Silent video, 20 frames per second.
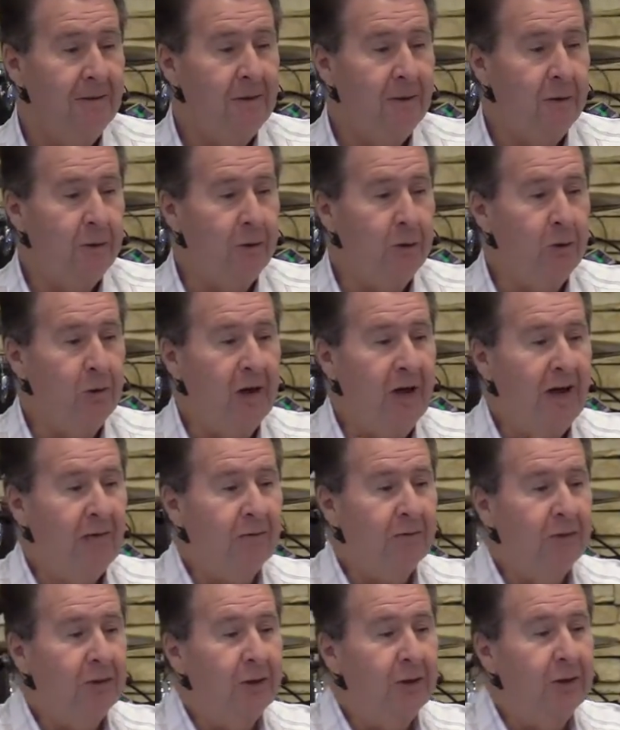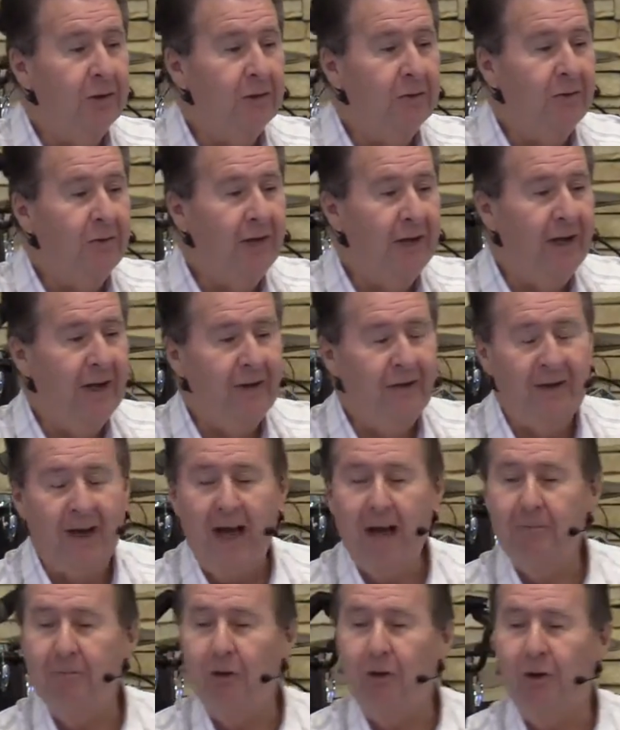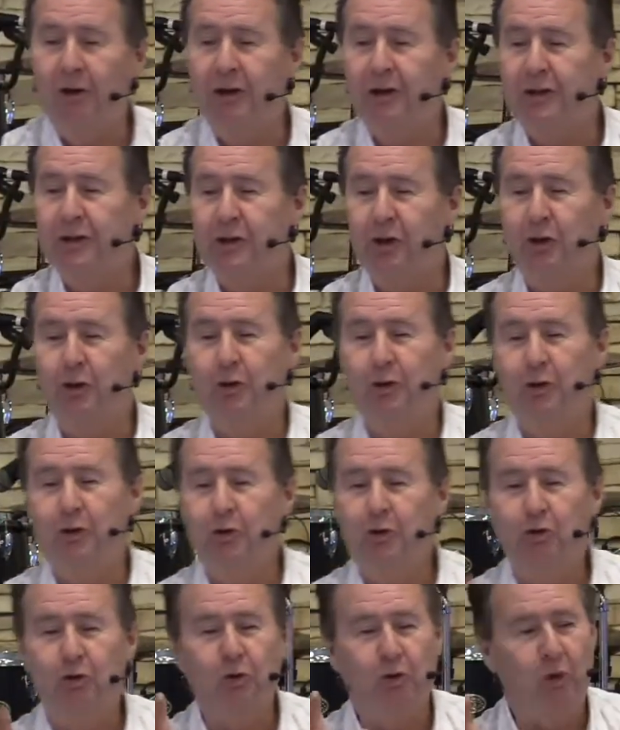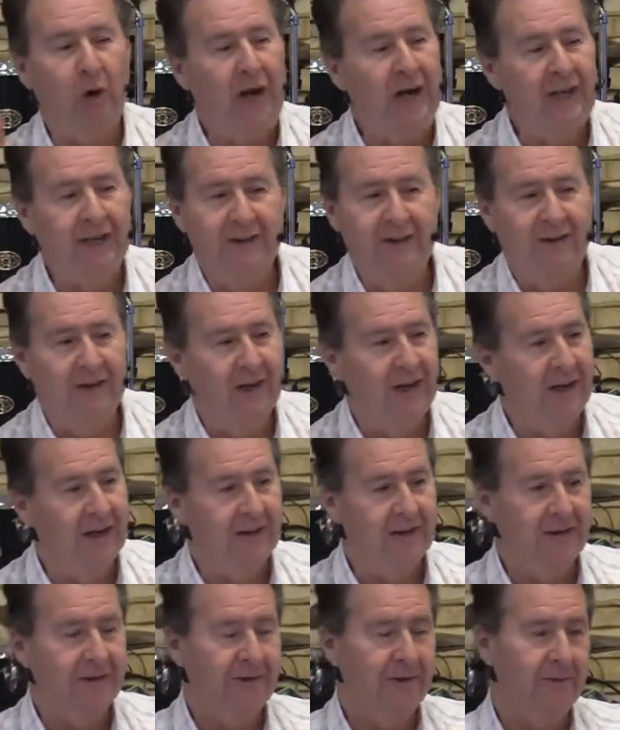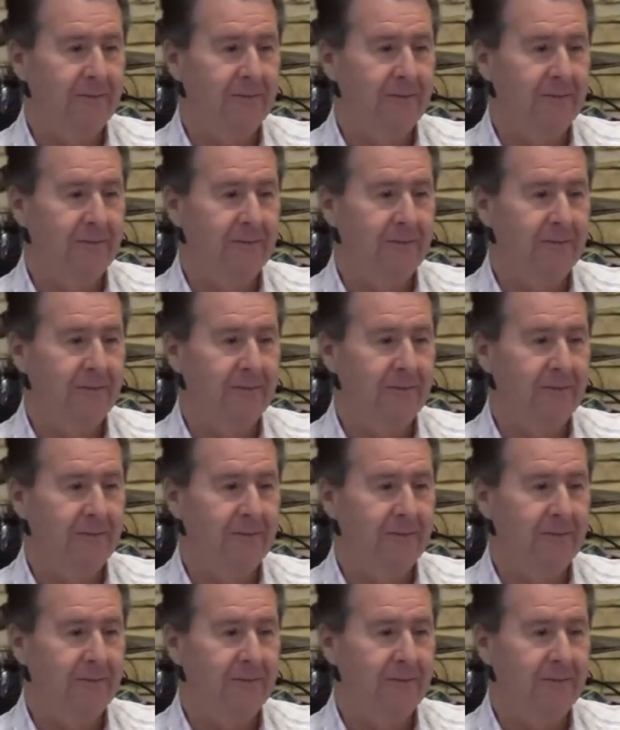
You have little faith. I'm going to show you great things.